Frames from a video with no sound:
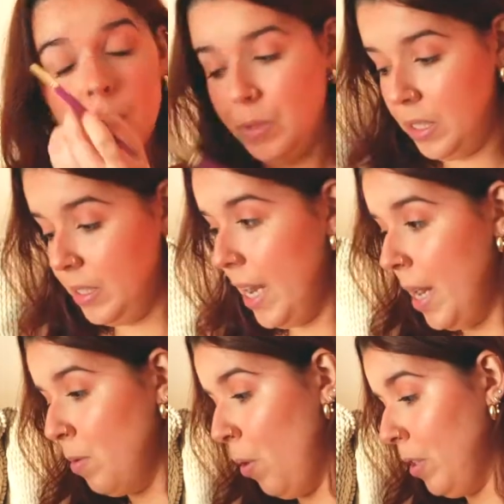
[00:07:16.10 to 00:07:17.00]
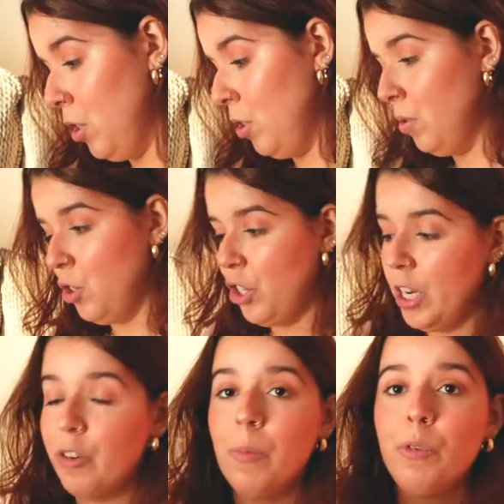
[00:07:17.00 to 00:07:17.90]
Today I'm going to use the
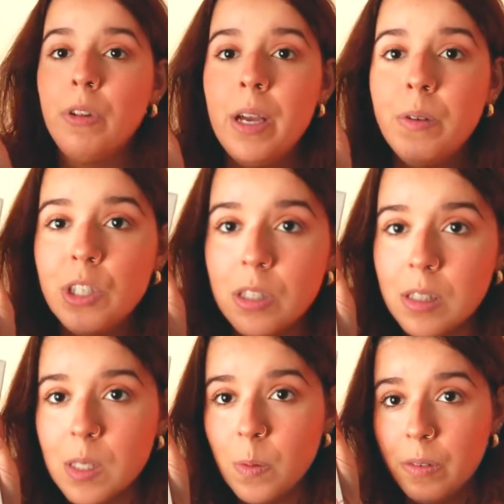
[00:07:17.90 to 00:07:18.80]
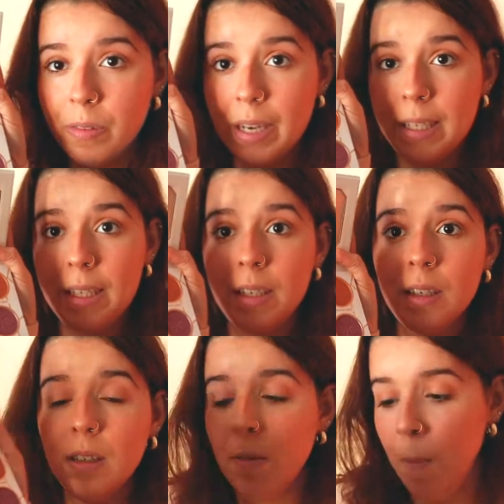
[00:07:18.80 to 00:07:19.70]
shade Creme Brulee, which is this one right here.